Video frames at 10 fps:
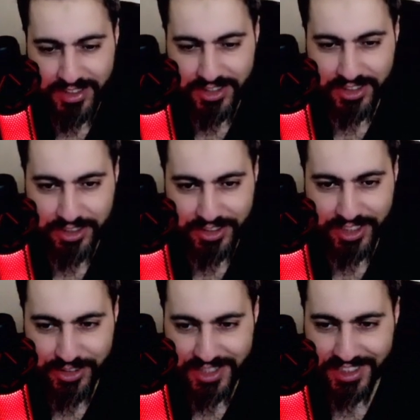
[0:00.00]
So
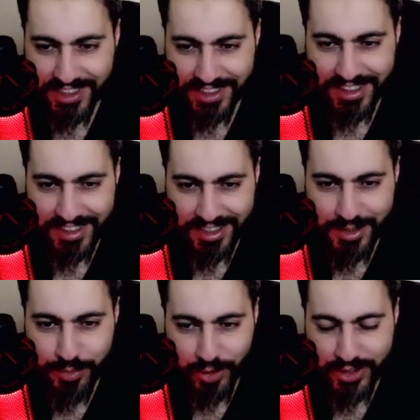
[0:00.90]
that was like the
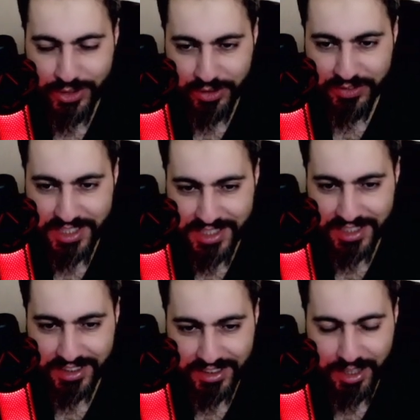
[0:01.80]
smallest you'll ever
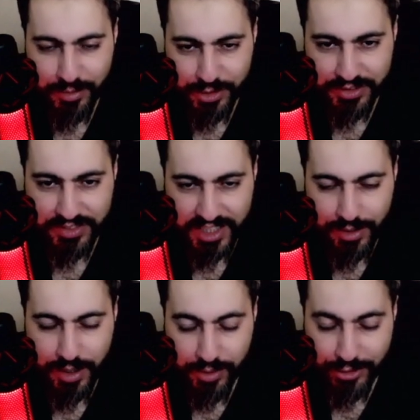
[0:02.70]
seen amount
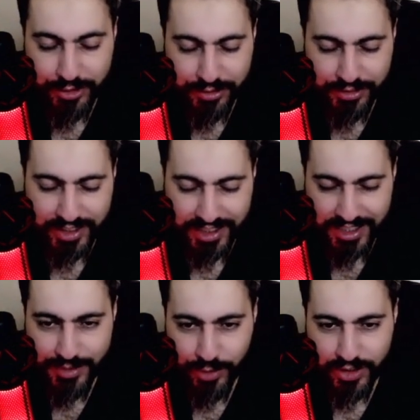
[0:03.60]
of like
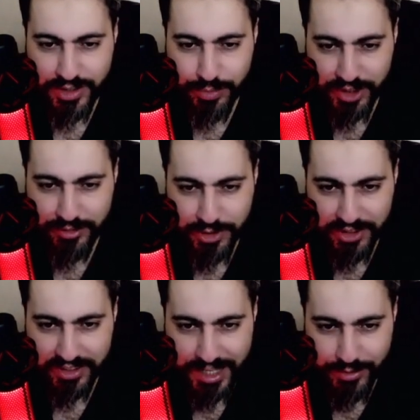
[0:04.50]
the smallest Brave
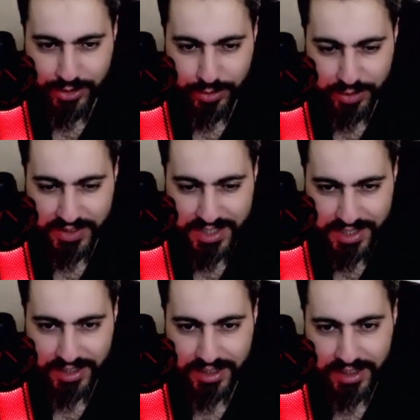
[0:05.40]
Bird damage you'll ever
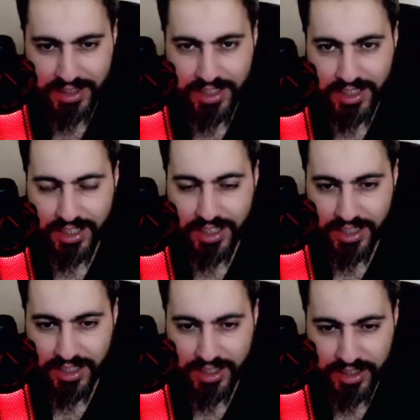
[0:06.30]
seen.
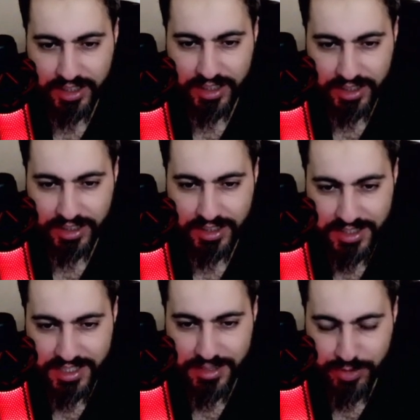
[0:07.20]

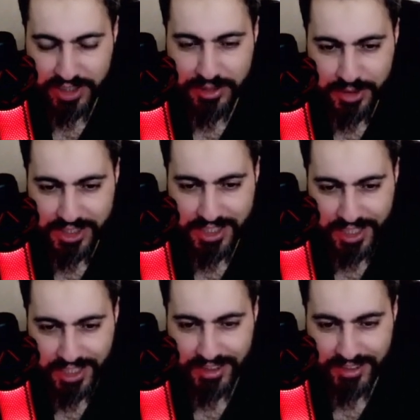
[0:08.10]
This is pretty much
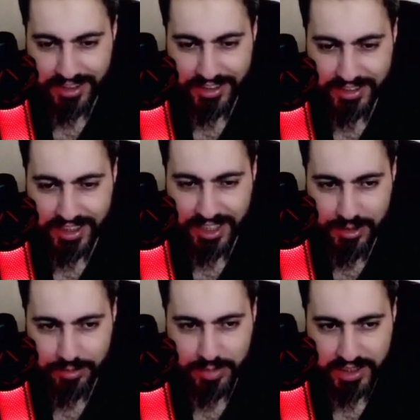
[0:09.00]
a dead
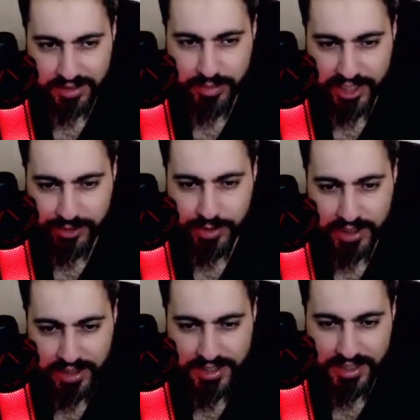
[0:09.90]
game, but
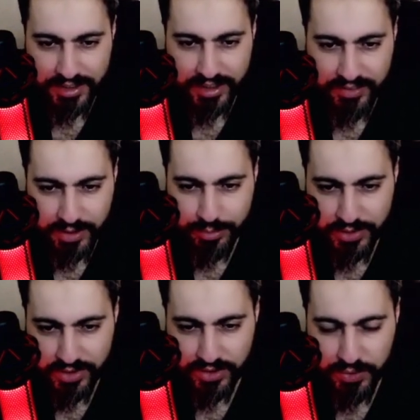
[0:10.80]
Mattbeer doesn't give up,
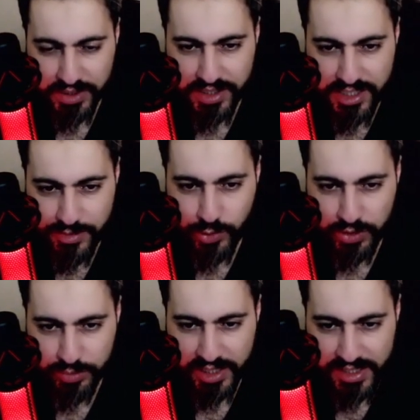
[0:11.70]
throwing these
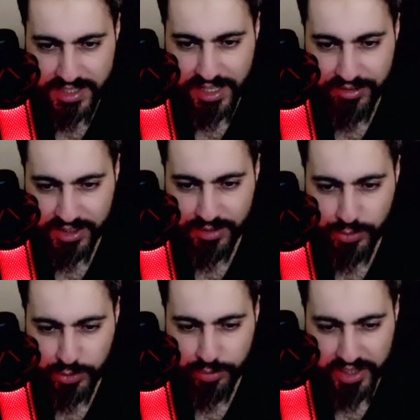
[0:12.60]
Moonblast after a
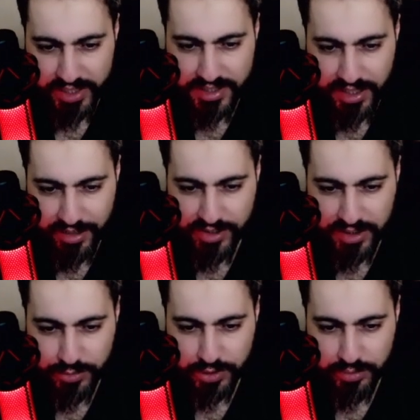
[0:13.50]
Moonblast after
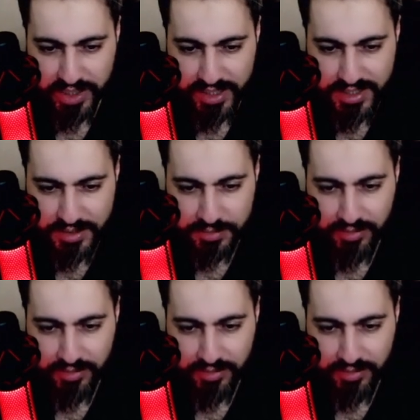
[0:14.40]
a Moonblast,